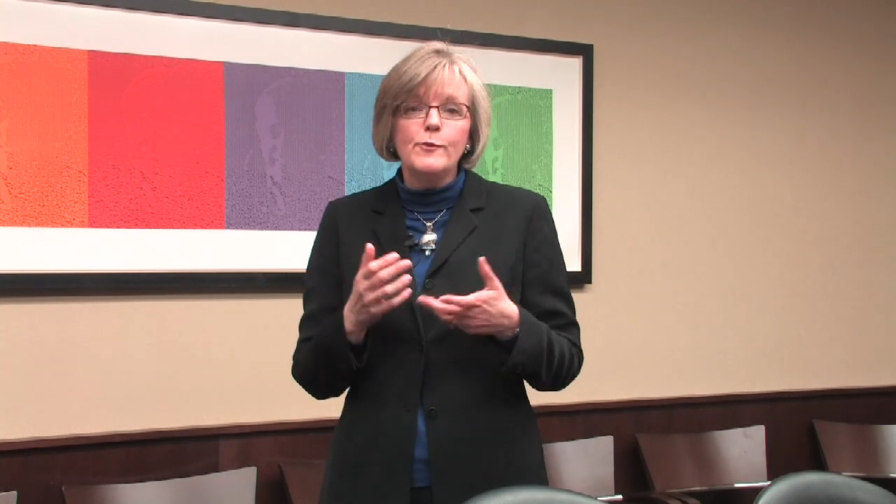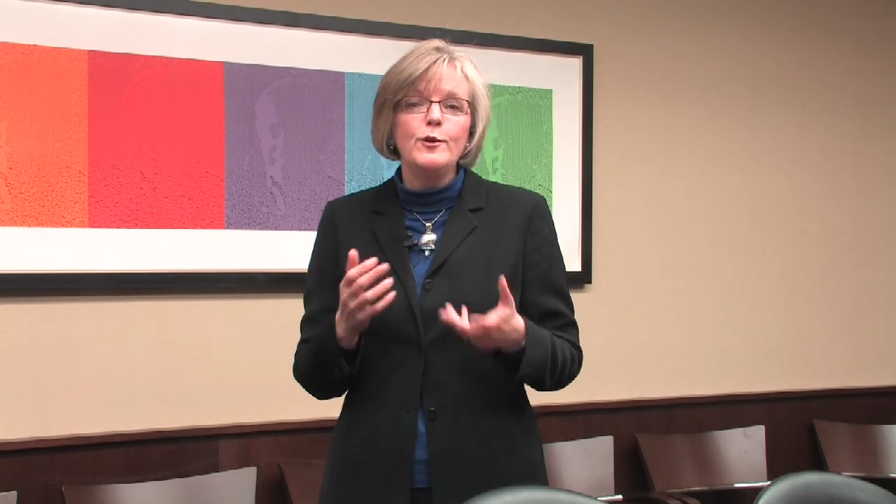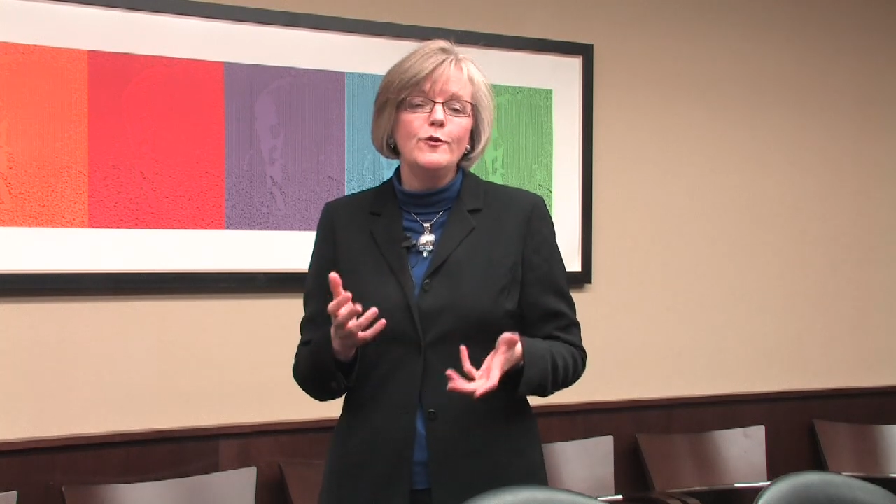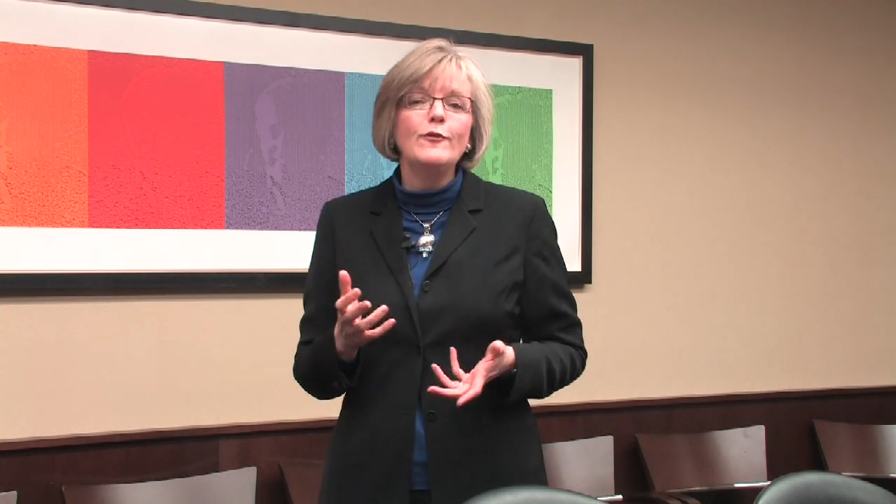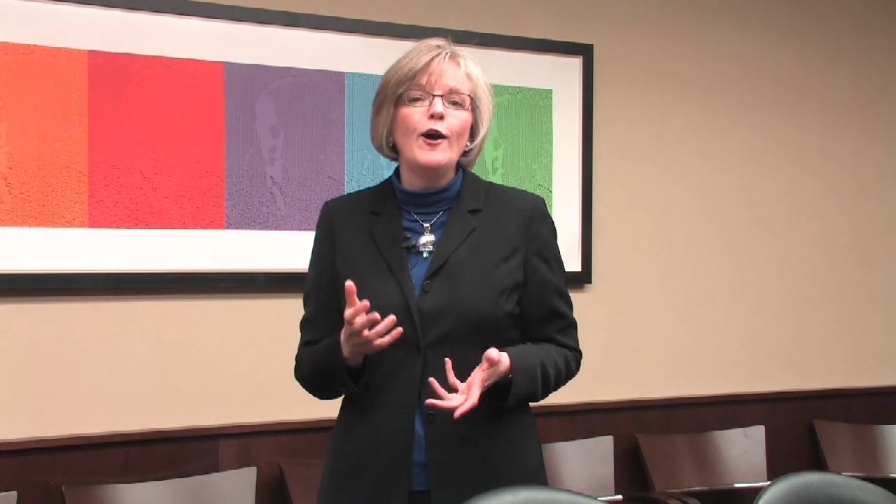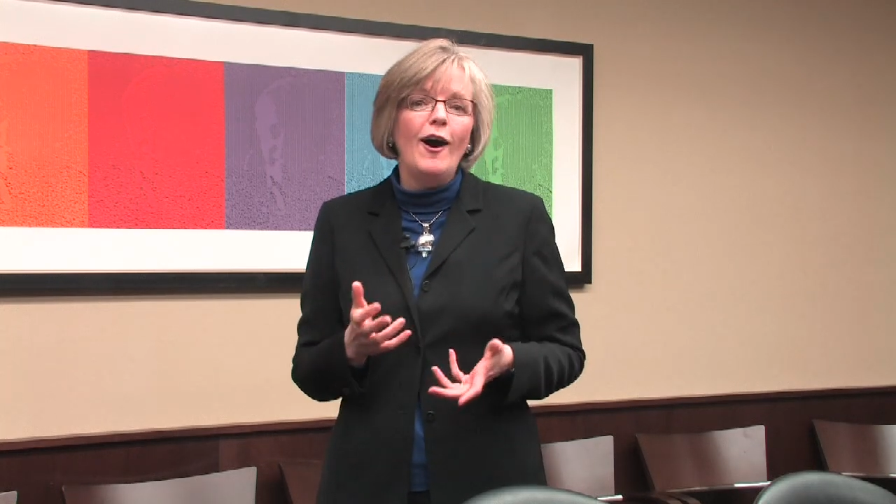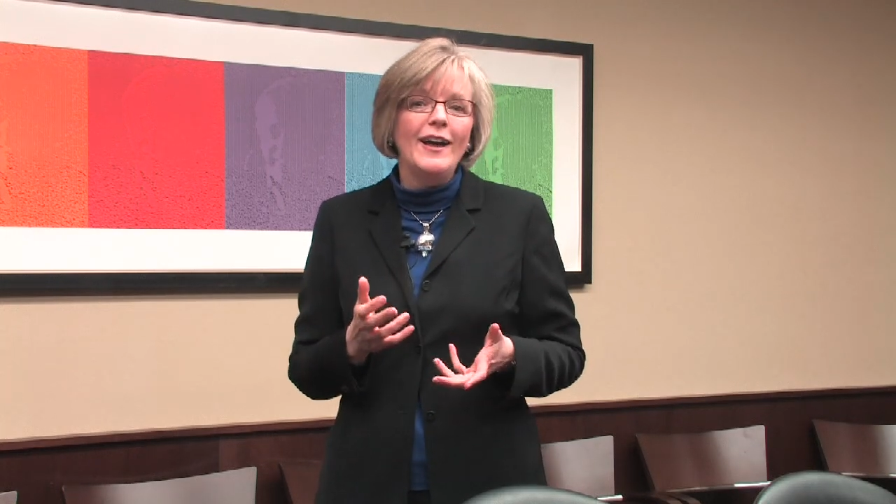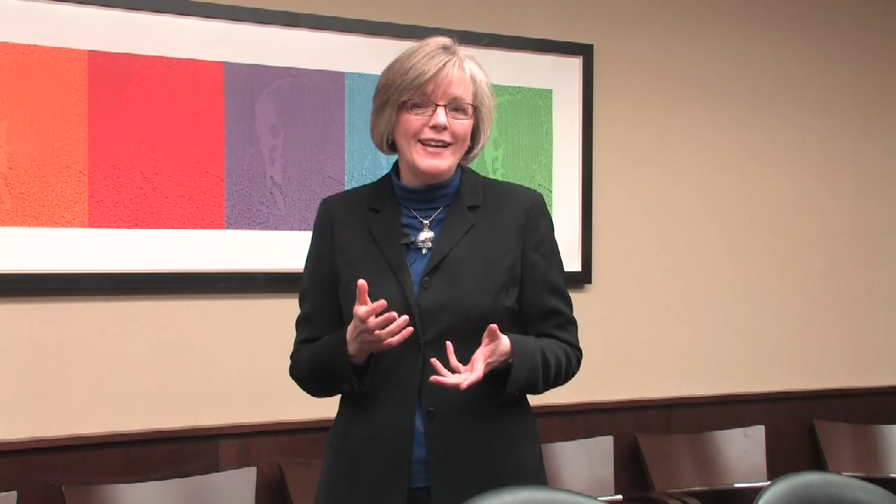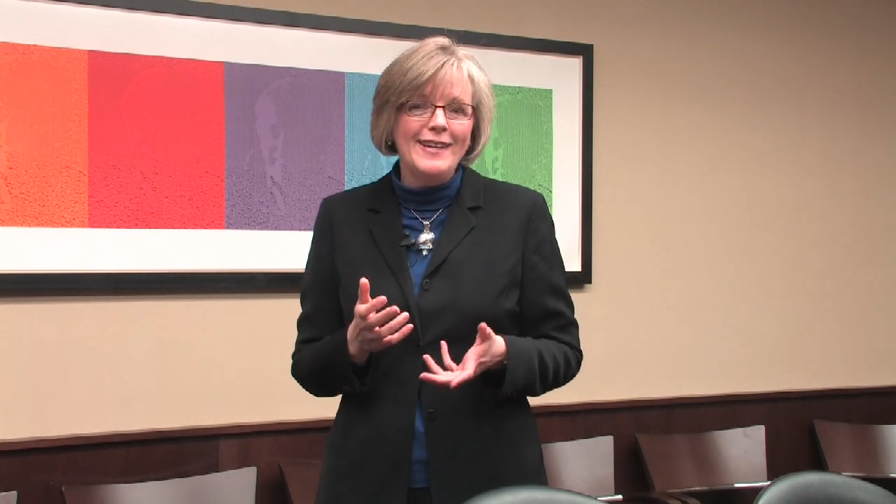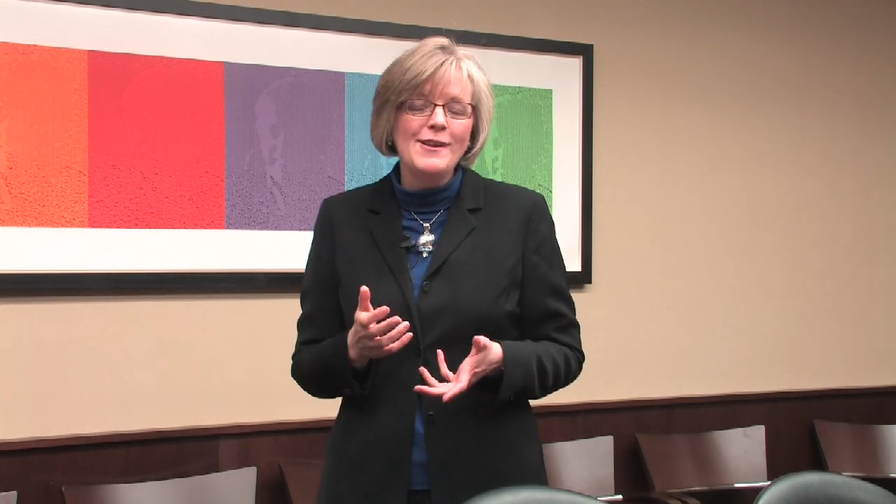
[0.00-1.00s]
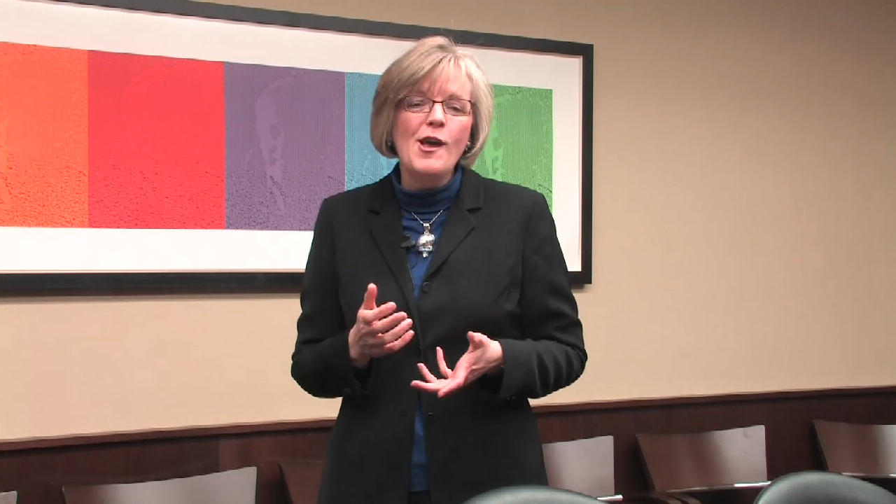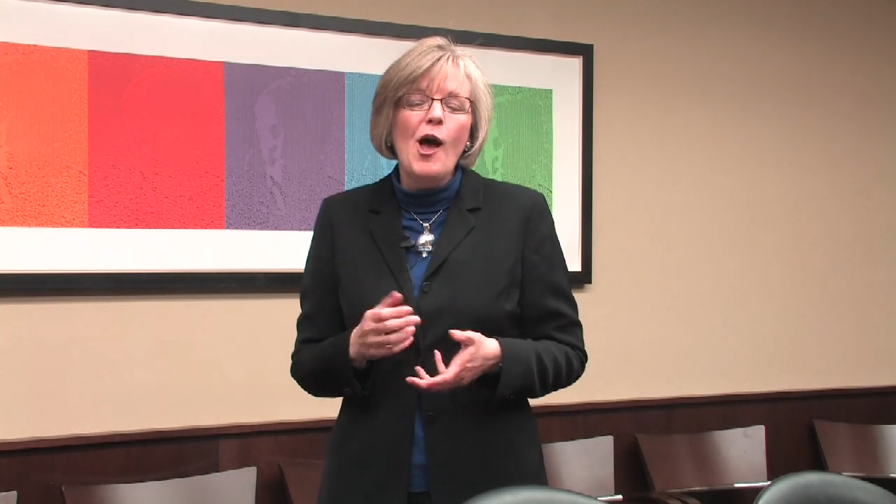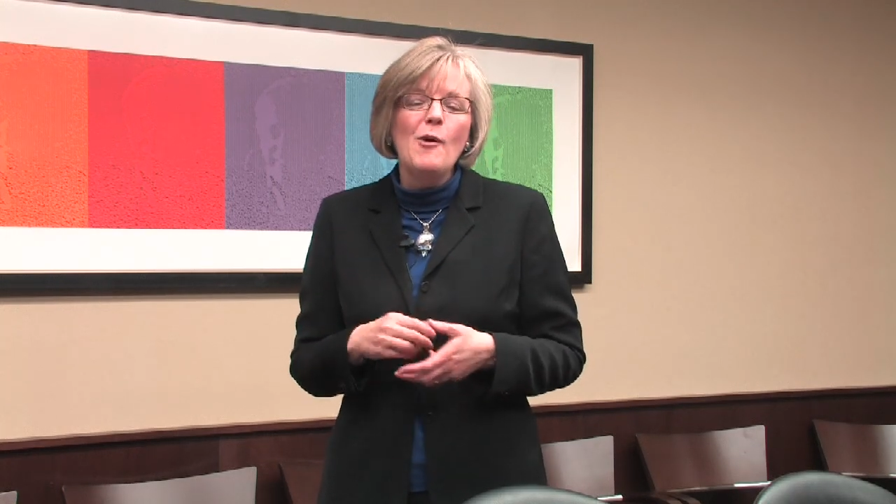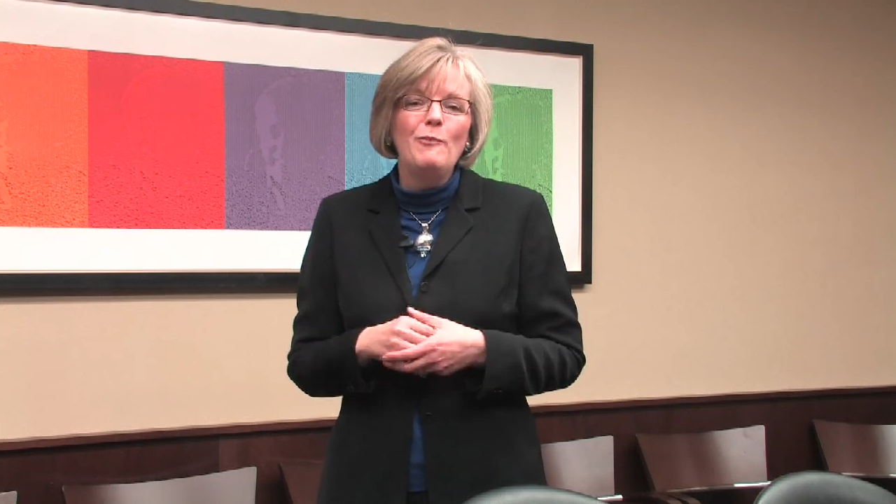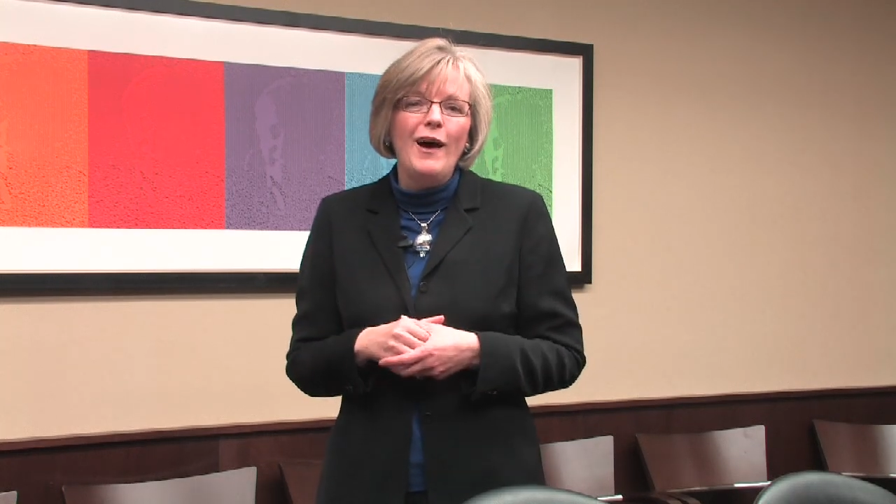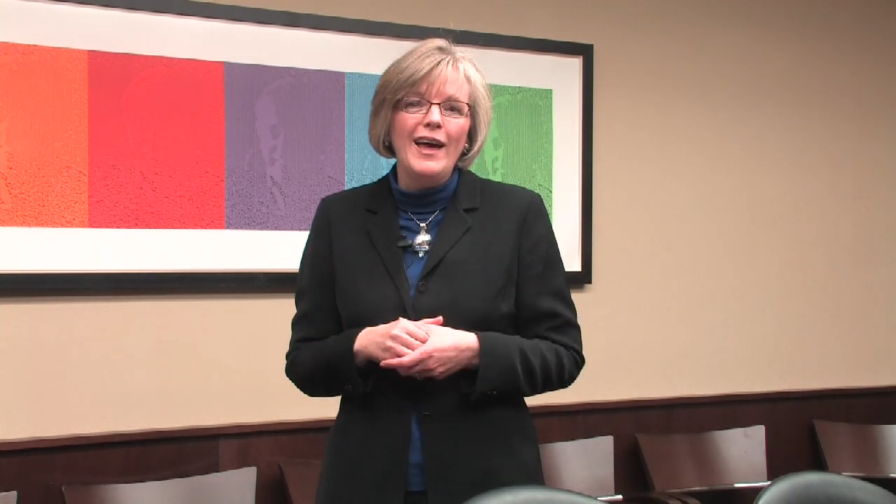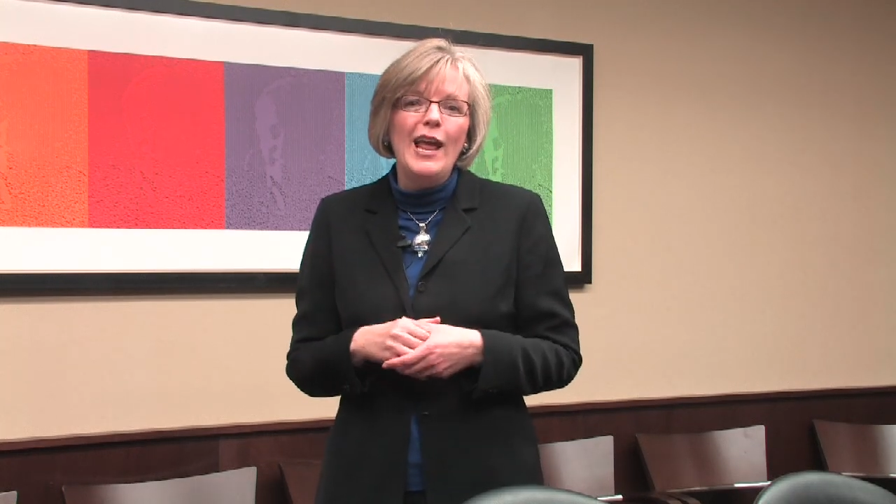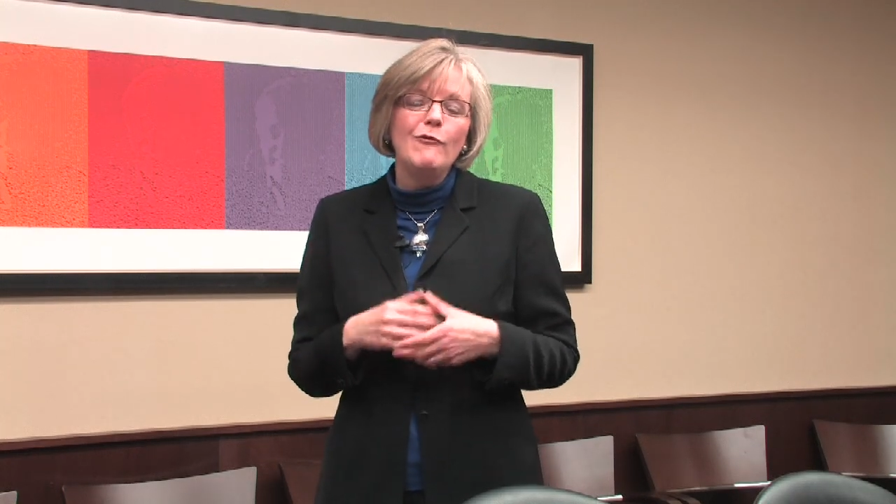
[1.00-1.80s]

You've got it. But